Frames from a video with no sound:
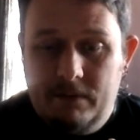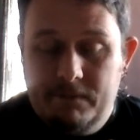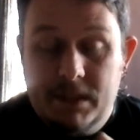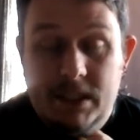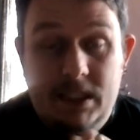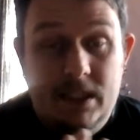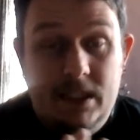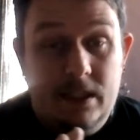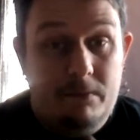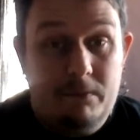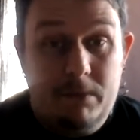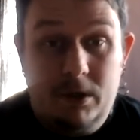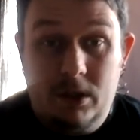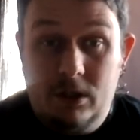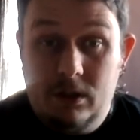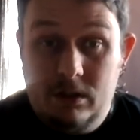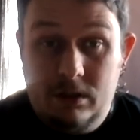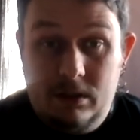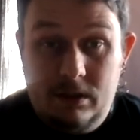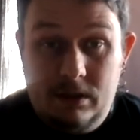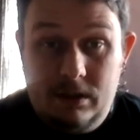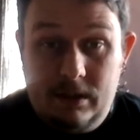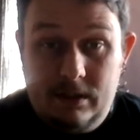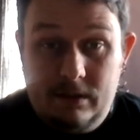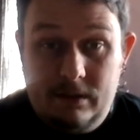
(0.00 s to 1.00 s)

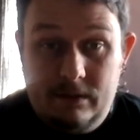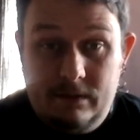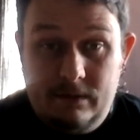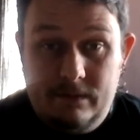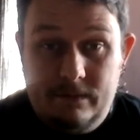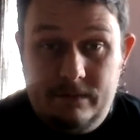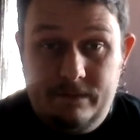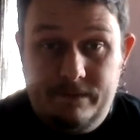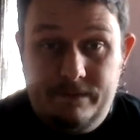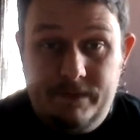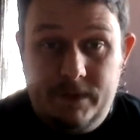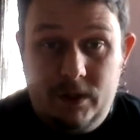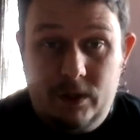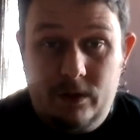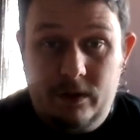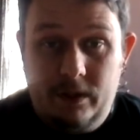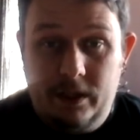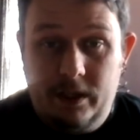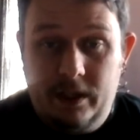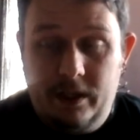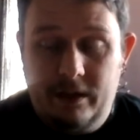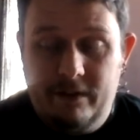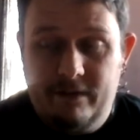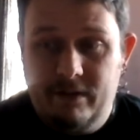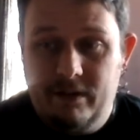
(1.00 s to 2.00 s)
Sunburns. It's really
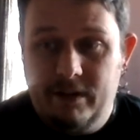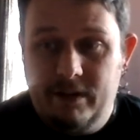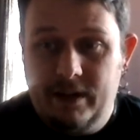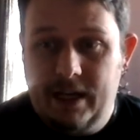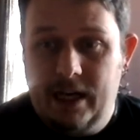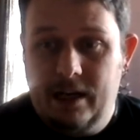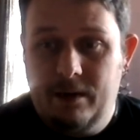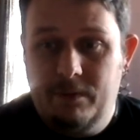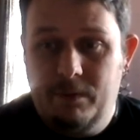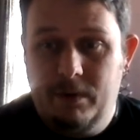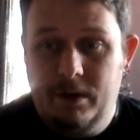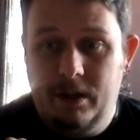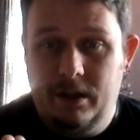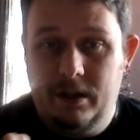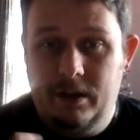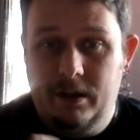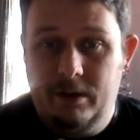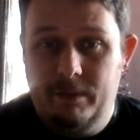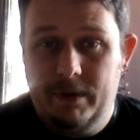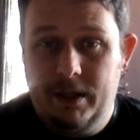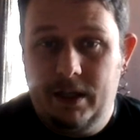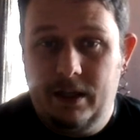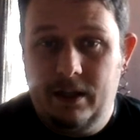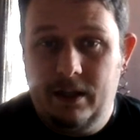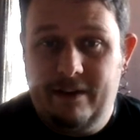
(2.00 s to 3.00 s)
good for that. Put a little
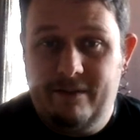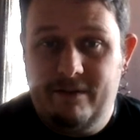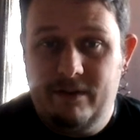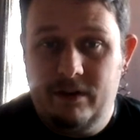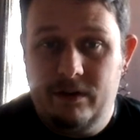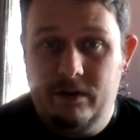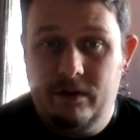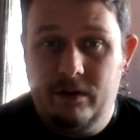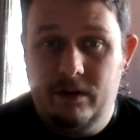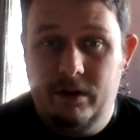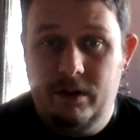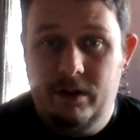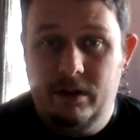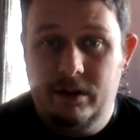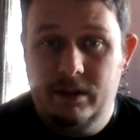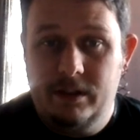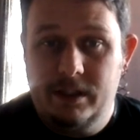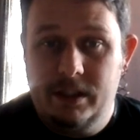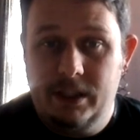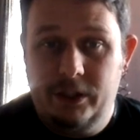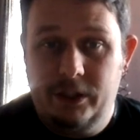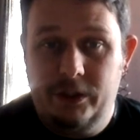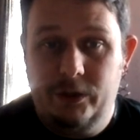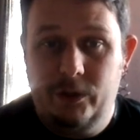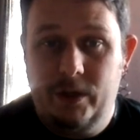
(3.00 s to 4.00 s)
bit of lavender oil,
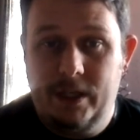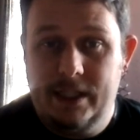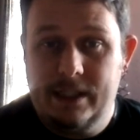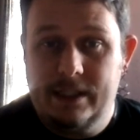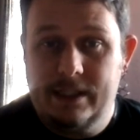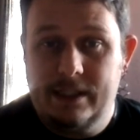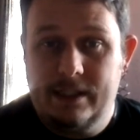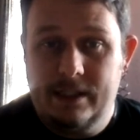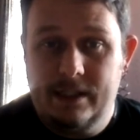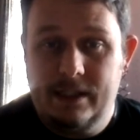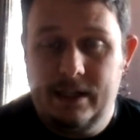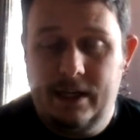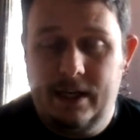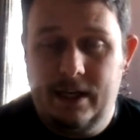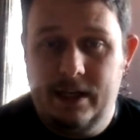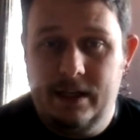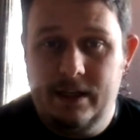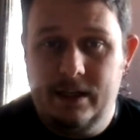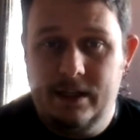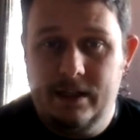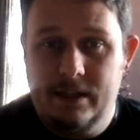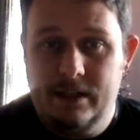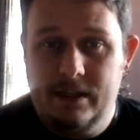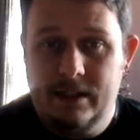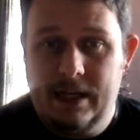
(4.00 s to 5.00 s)
dilute it
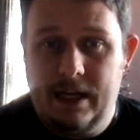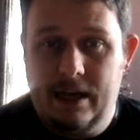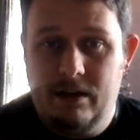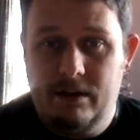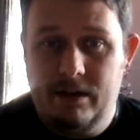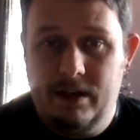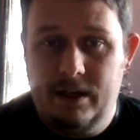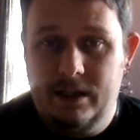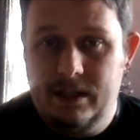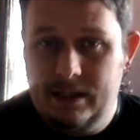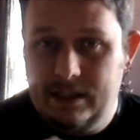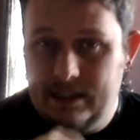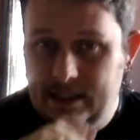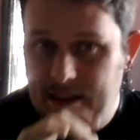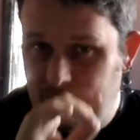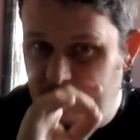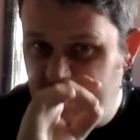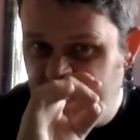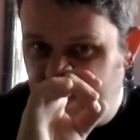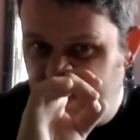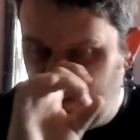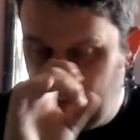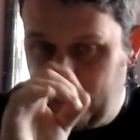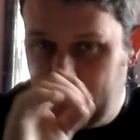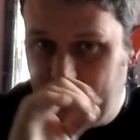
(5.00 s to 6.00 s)
down into
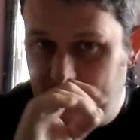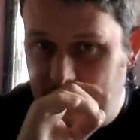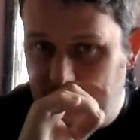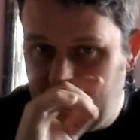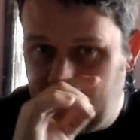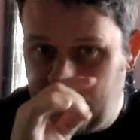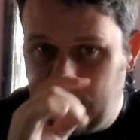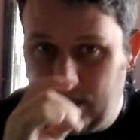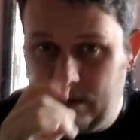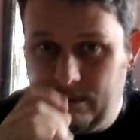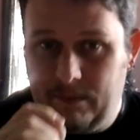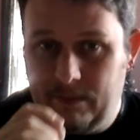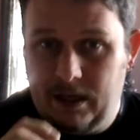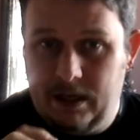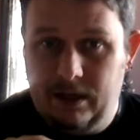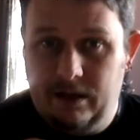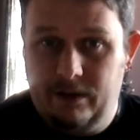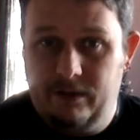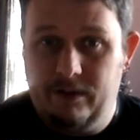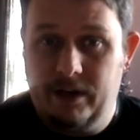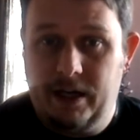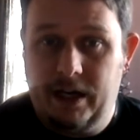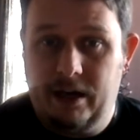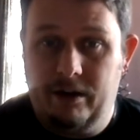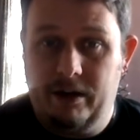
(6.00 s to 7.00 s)
something with another
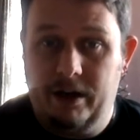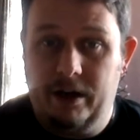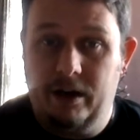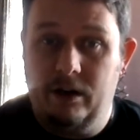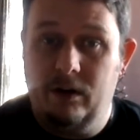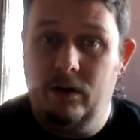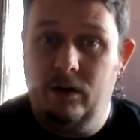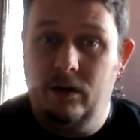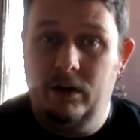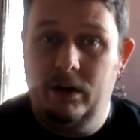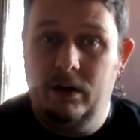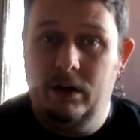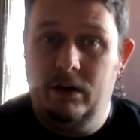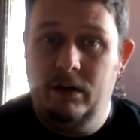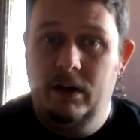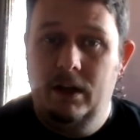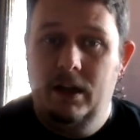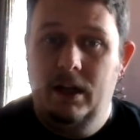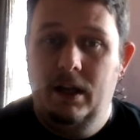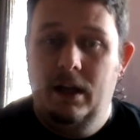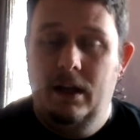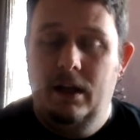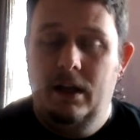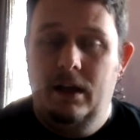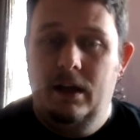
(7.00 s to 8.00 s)
carrier oil,
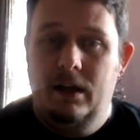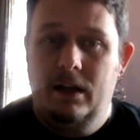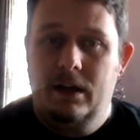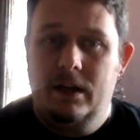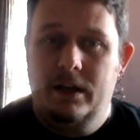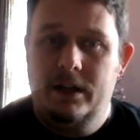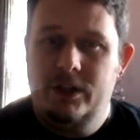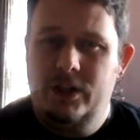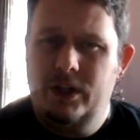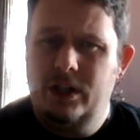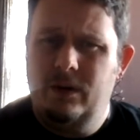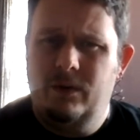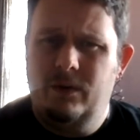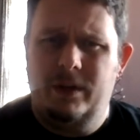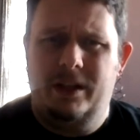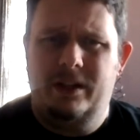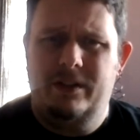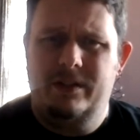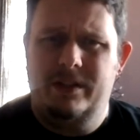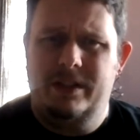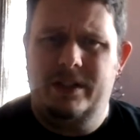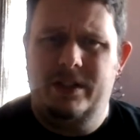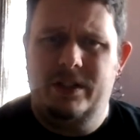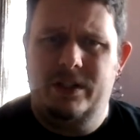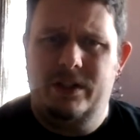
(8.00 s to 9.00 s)
because you don't want to use
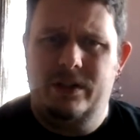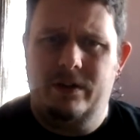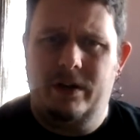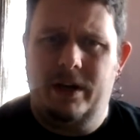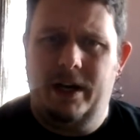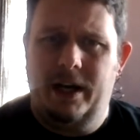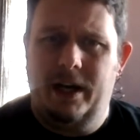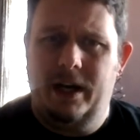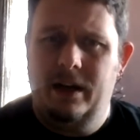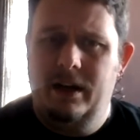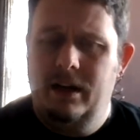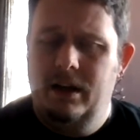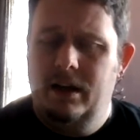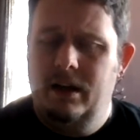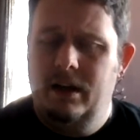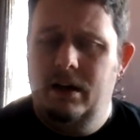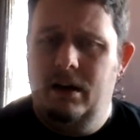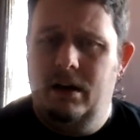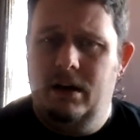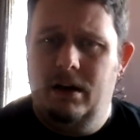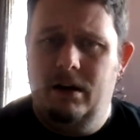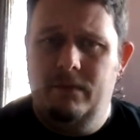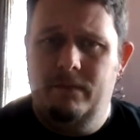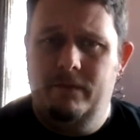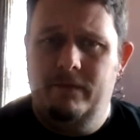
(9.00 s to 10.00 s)
it straight
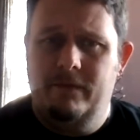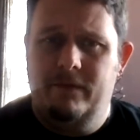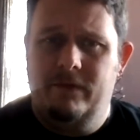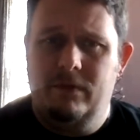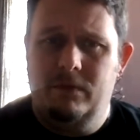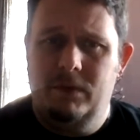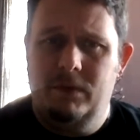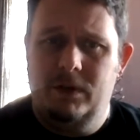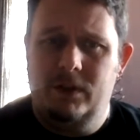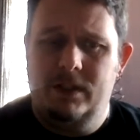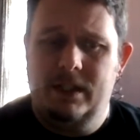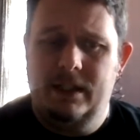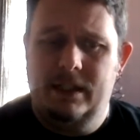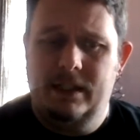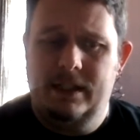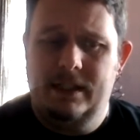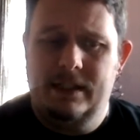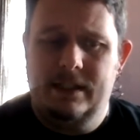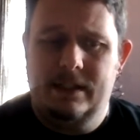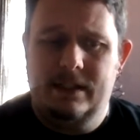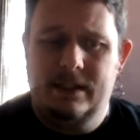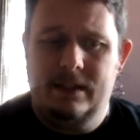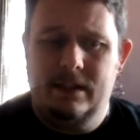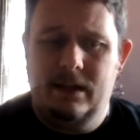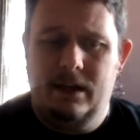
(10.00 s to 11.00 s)
for most of
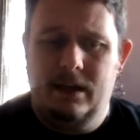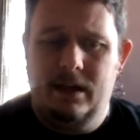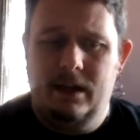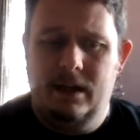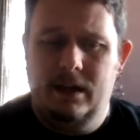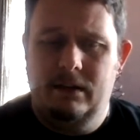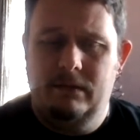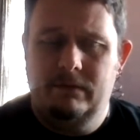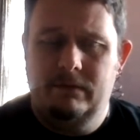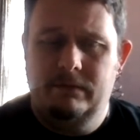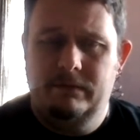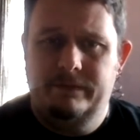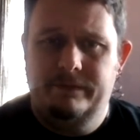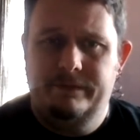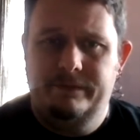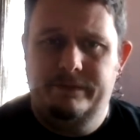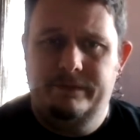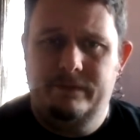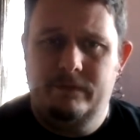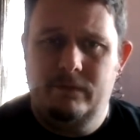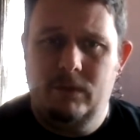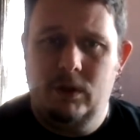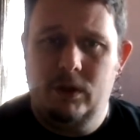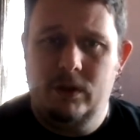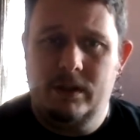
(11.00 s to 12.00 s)

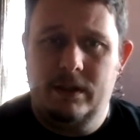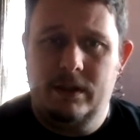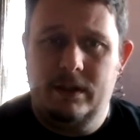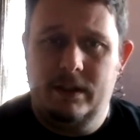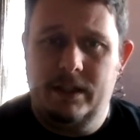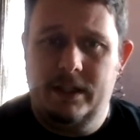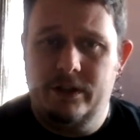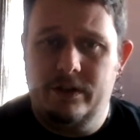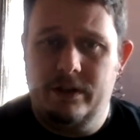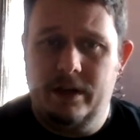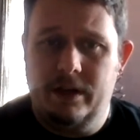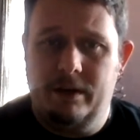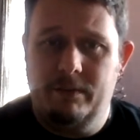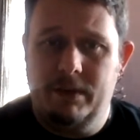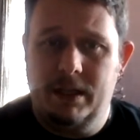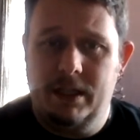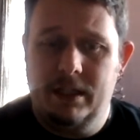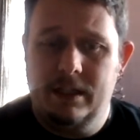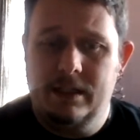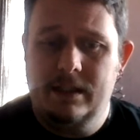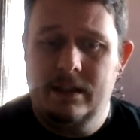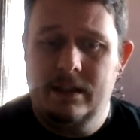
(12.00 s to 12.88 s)
these treatments.